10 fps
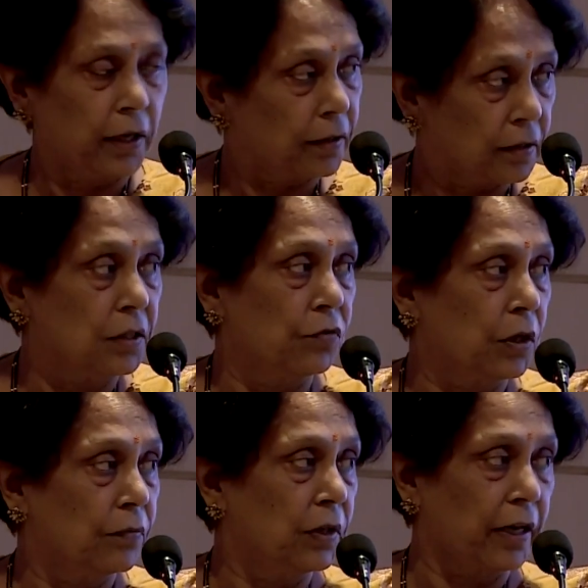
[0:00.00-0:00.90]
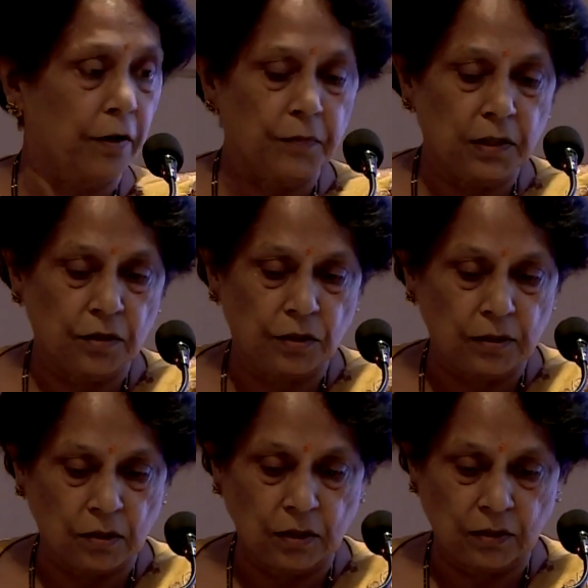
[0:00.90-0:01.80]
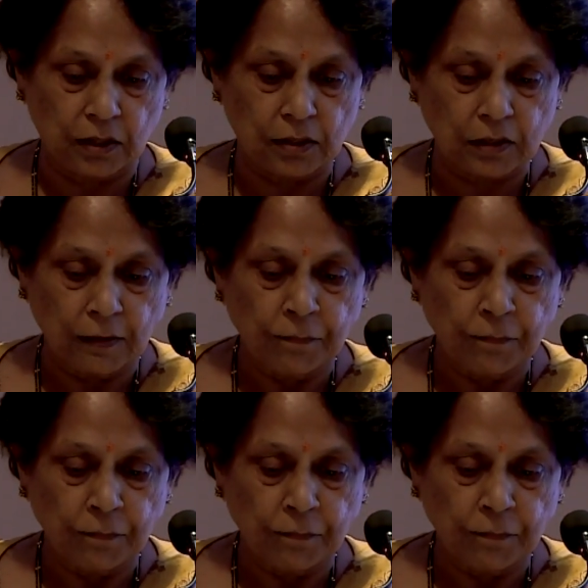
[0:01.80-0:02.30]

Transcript: and this is one of the recommendations these days.